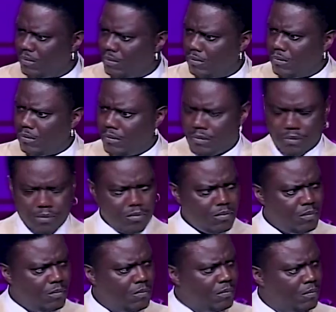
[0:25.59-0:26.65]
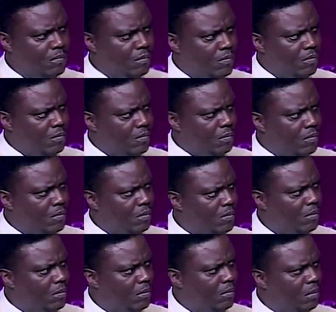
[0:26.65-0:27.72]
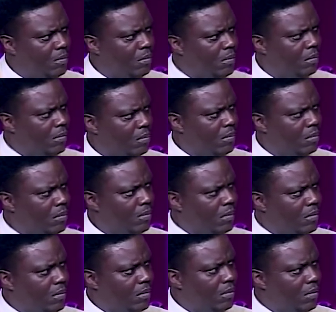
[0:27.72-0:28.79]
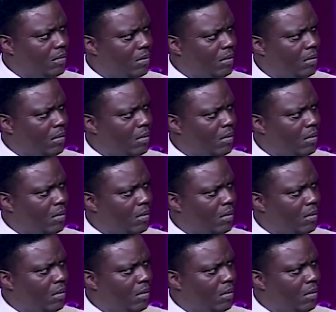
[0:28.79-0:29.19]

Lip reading: [no speech]